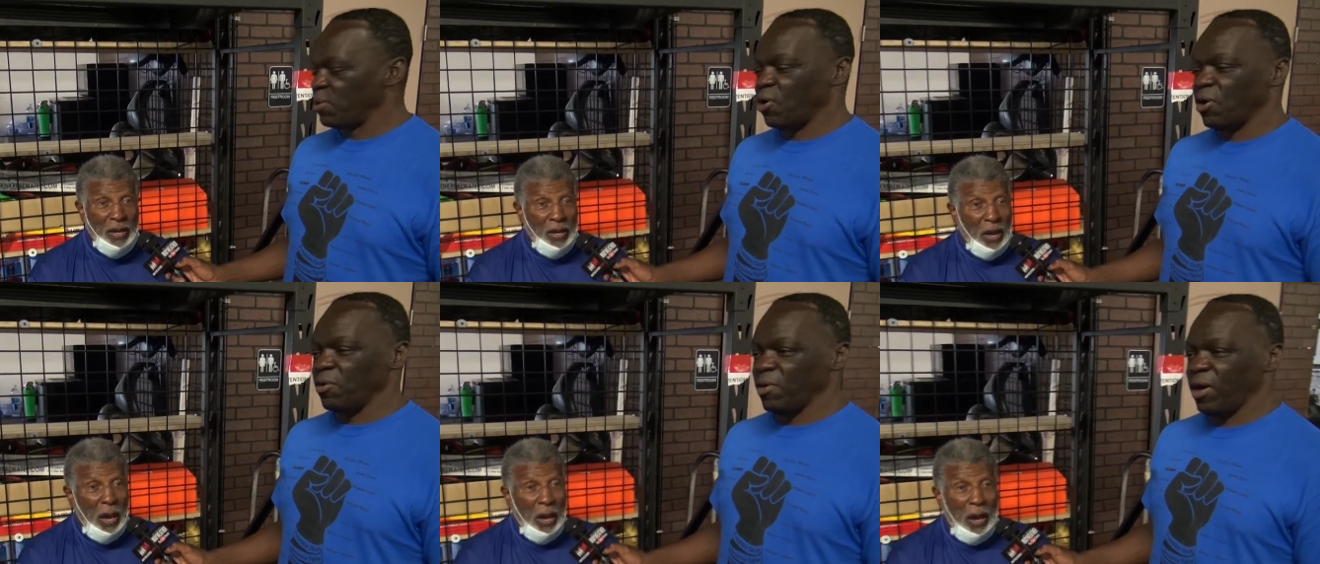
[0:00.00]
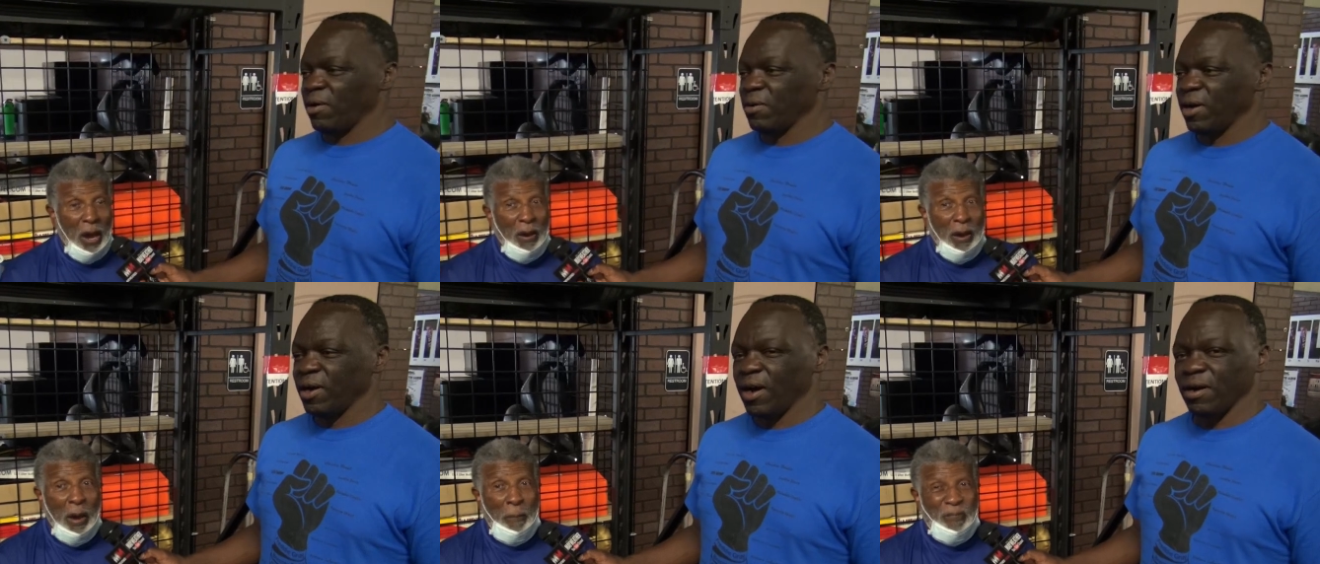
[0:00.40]
Speaker 1: Or,
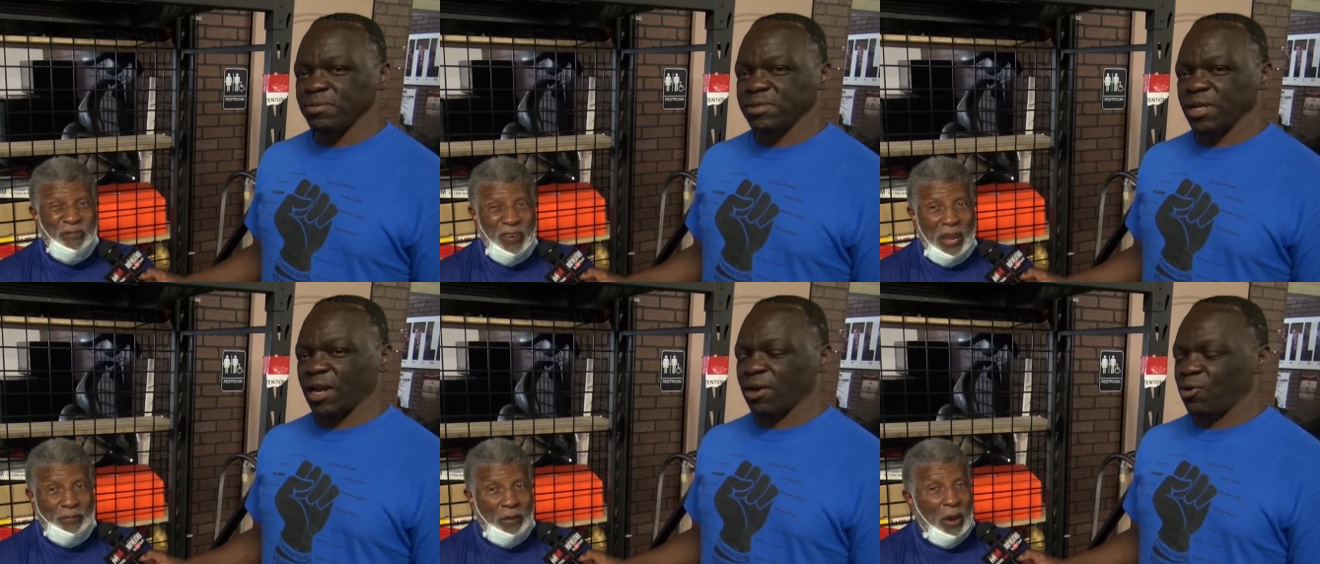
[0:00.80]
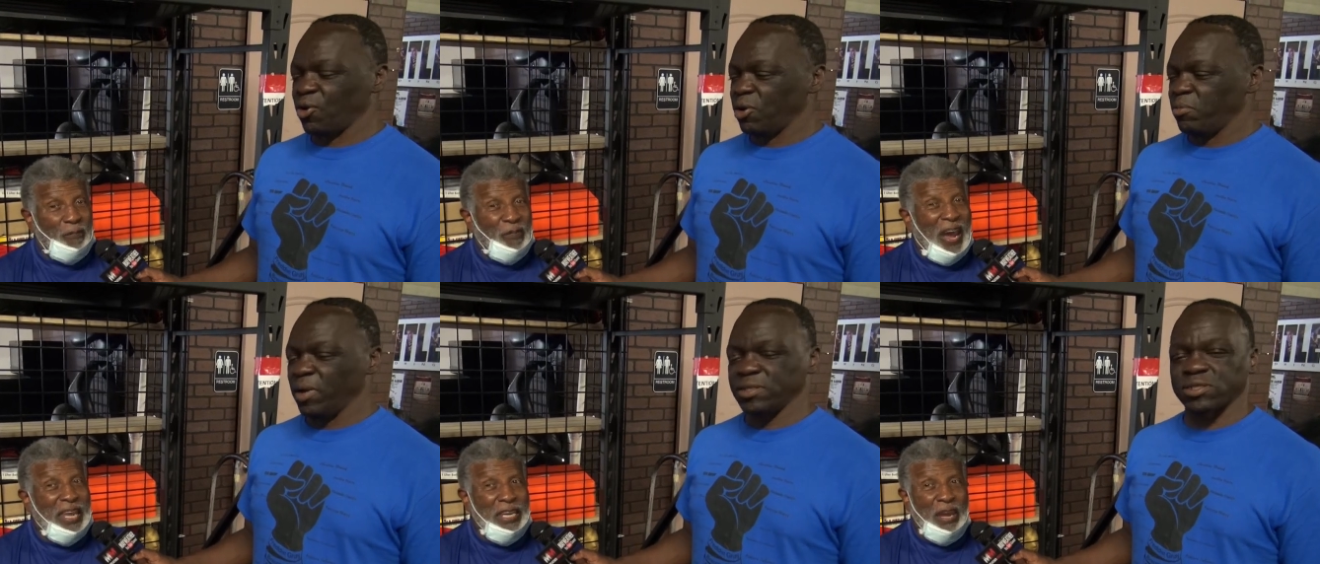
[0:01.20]
or, or,
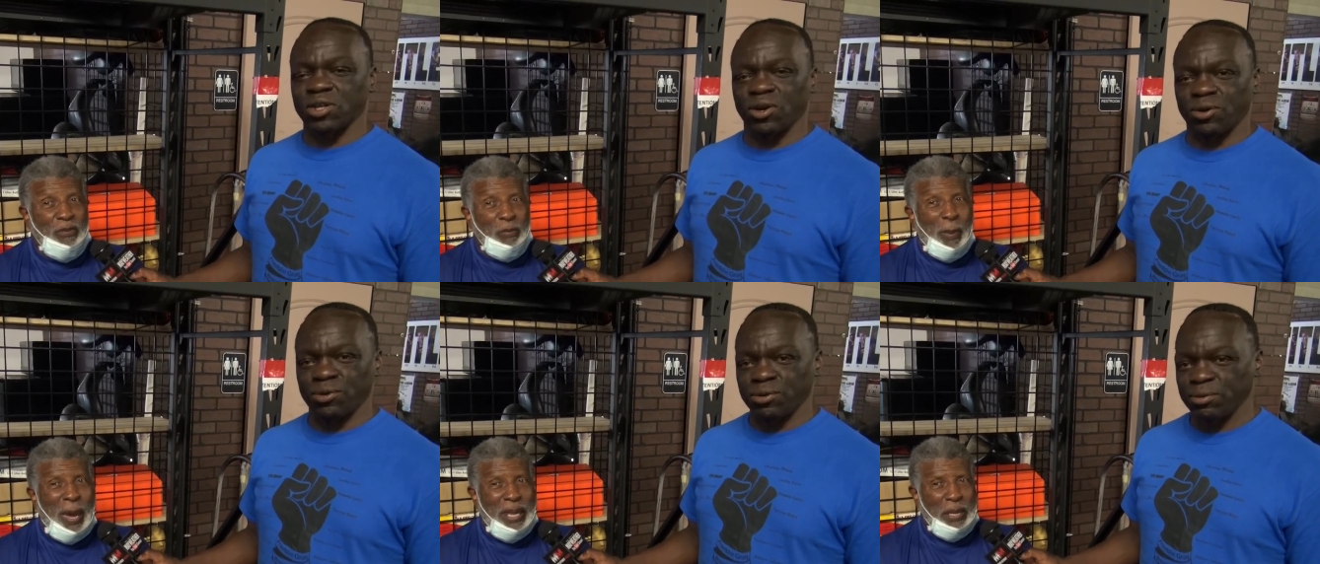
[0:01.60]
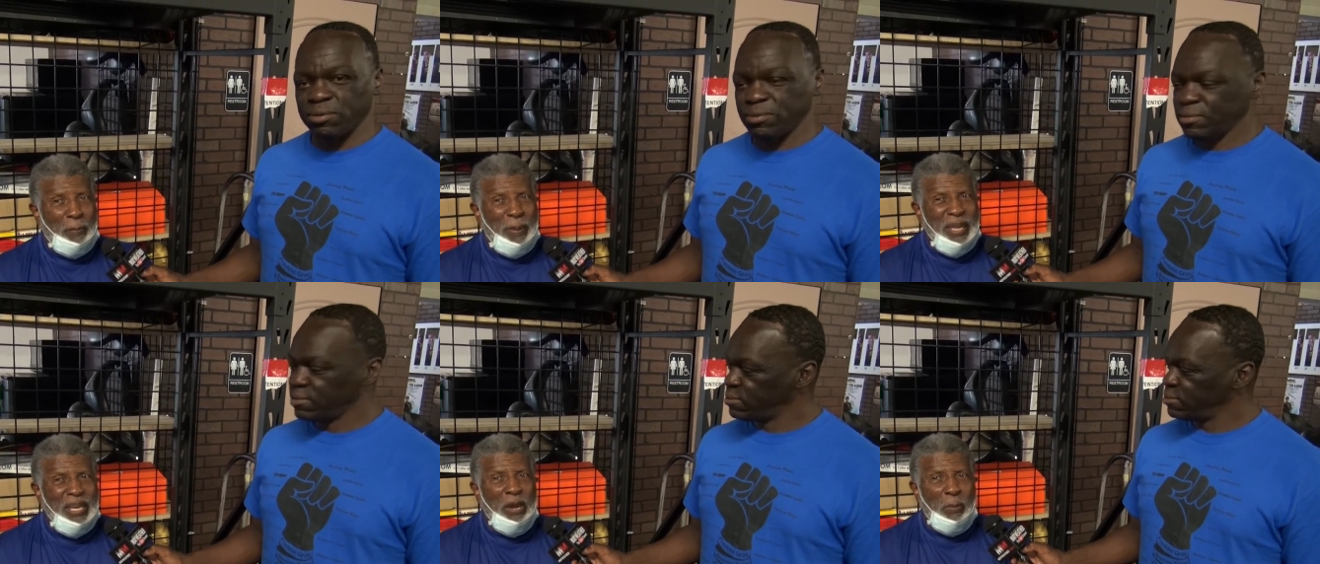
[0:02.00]
fighting everybody,
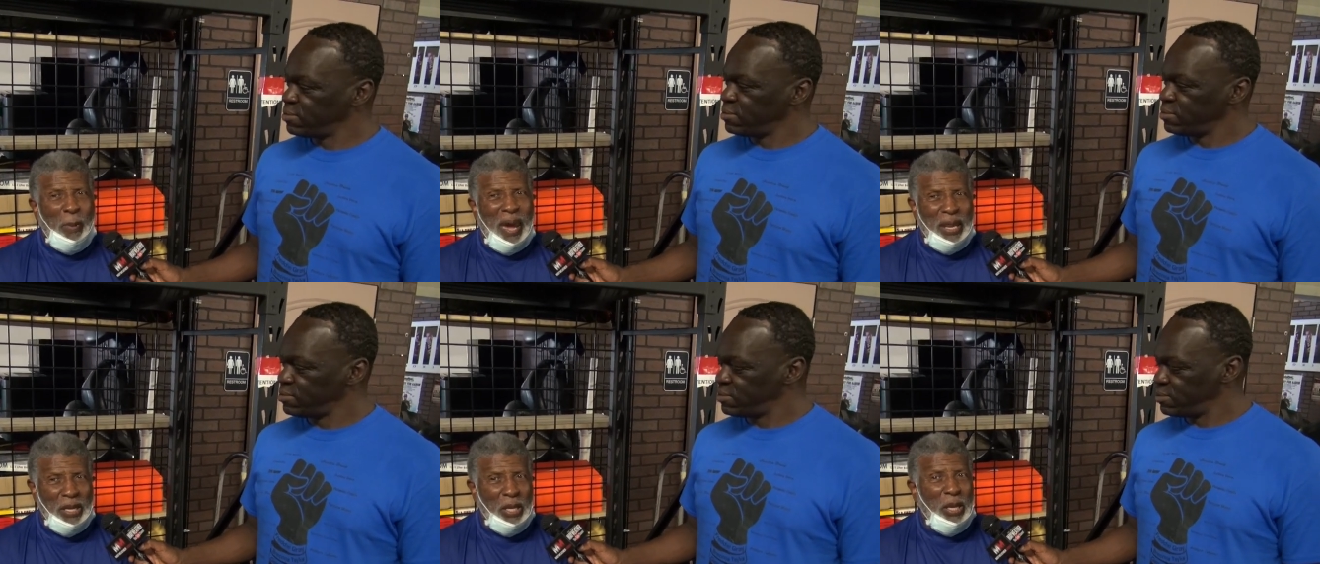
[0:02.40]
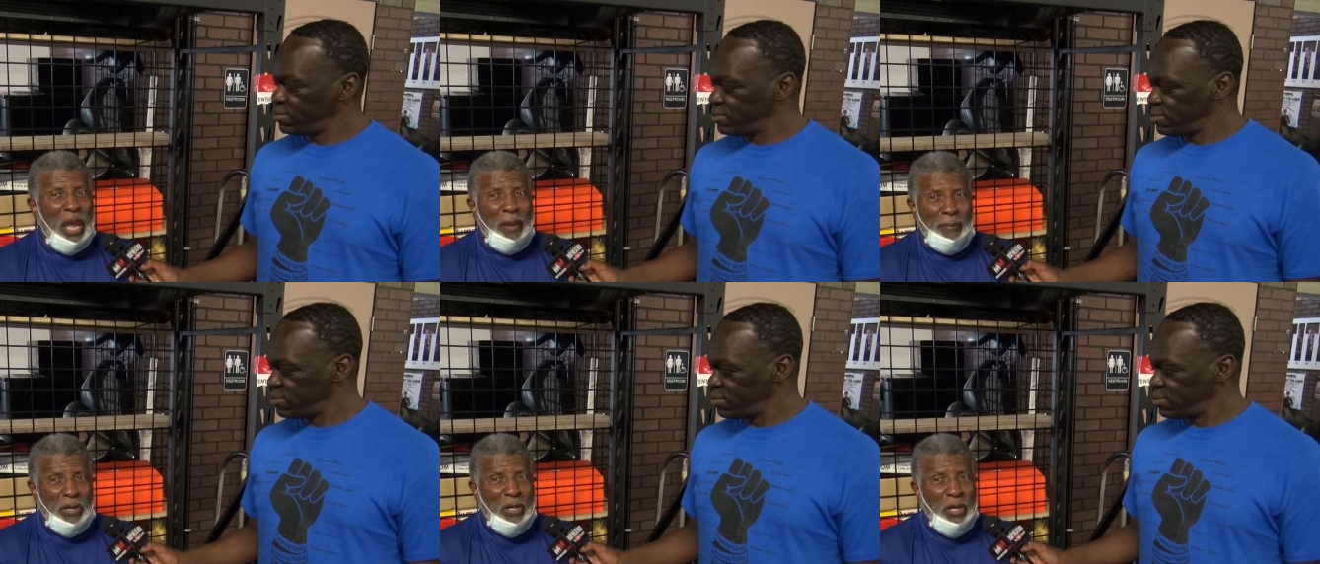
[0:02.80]
beating everybody in the
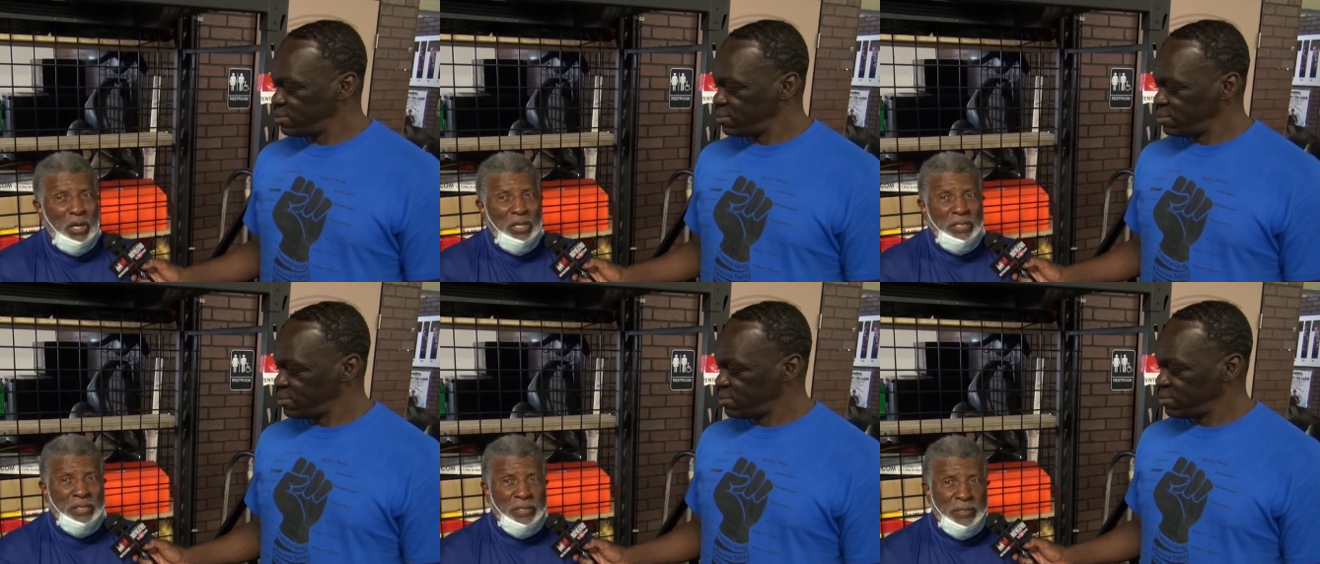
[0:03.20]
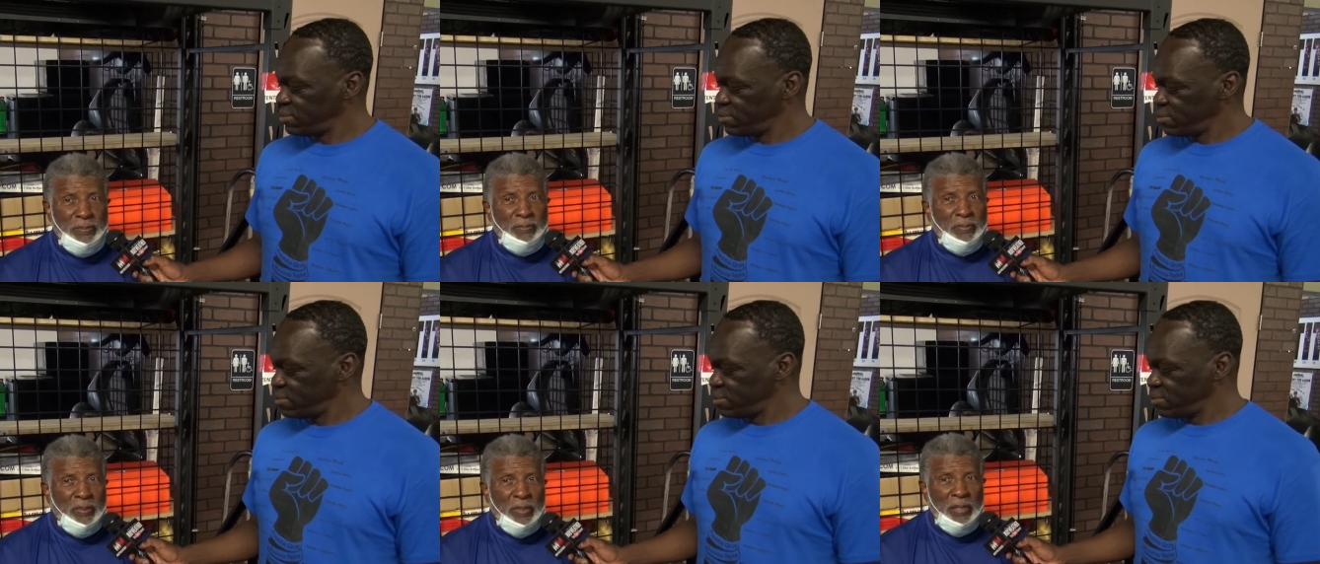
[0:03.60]
neighborhood,
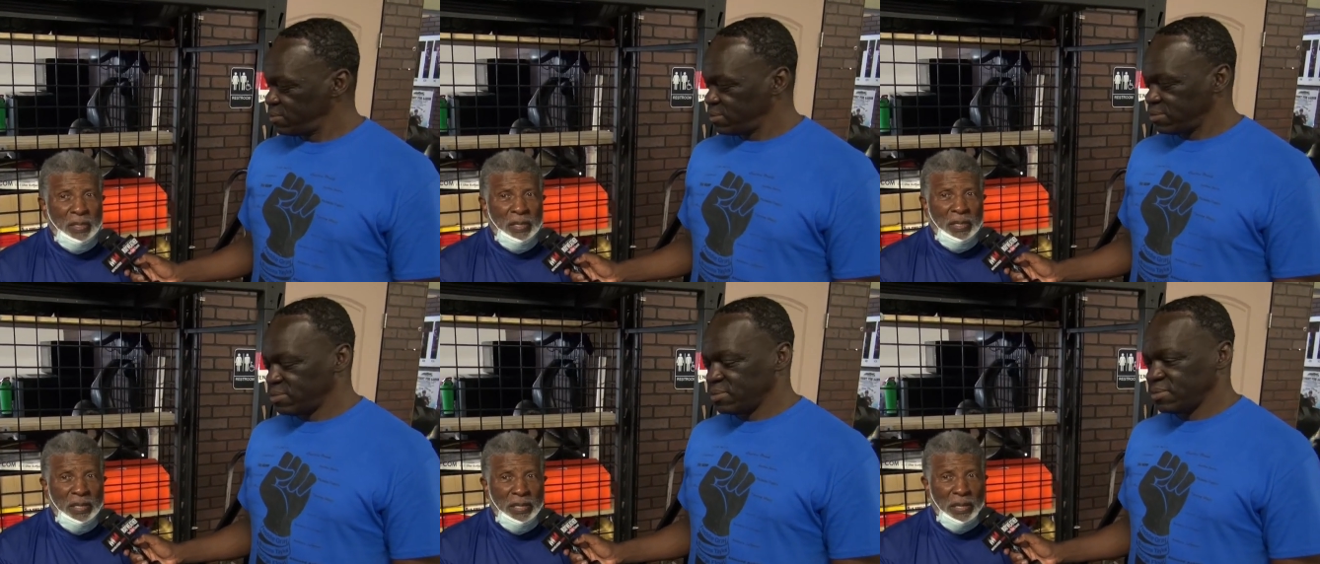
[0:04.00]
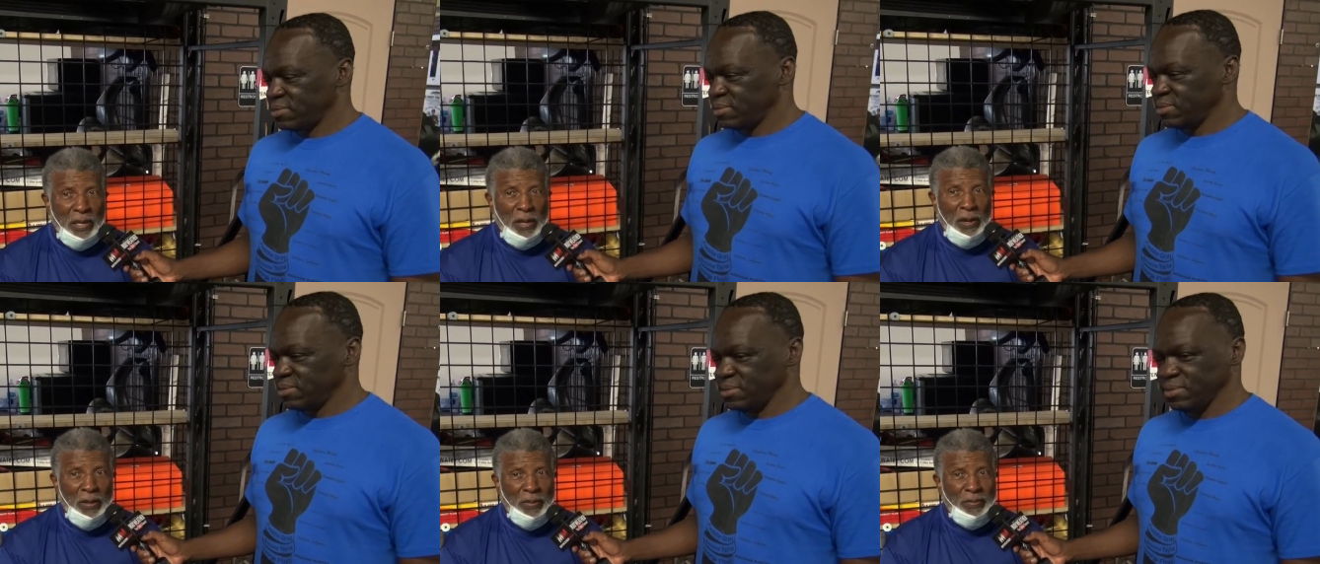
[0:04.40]
you
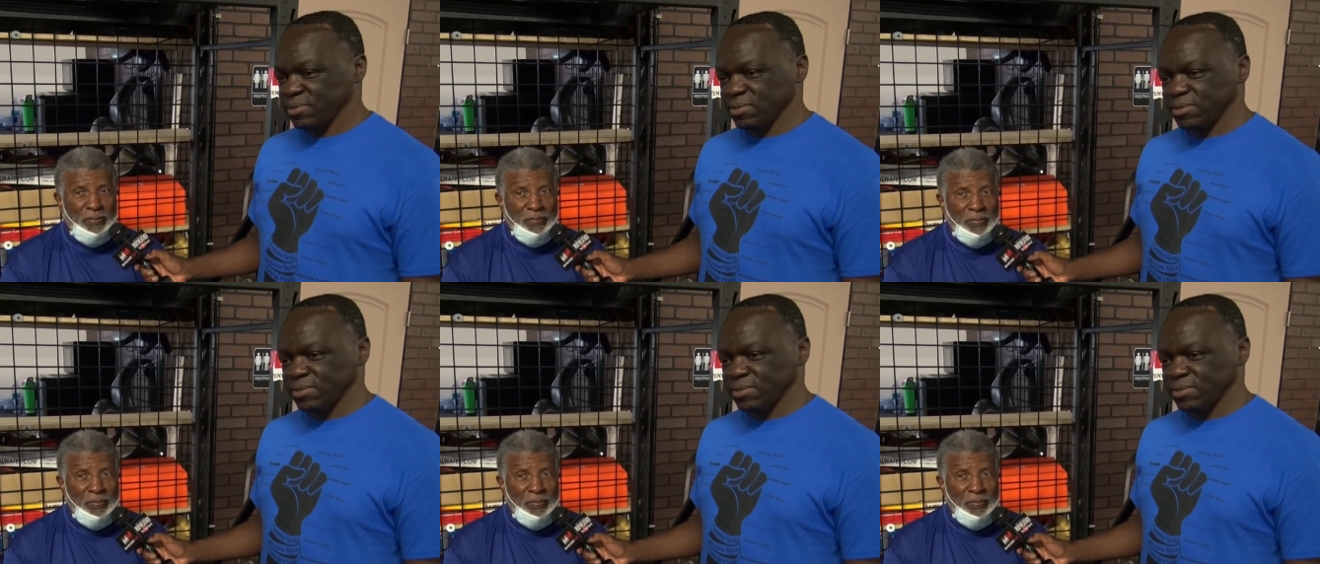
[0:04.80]
know?